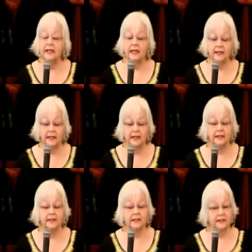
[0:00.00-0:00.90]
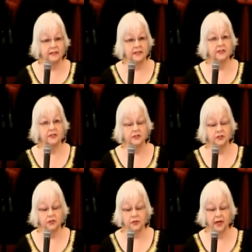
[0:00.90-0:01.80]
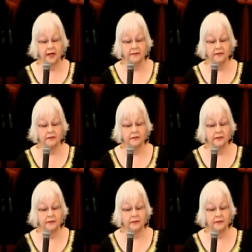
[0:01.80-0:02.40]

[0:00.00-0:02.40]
and then continued to travel,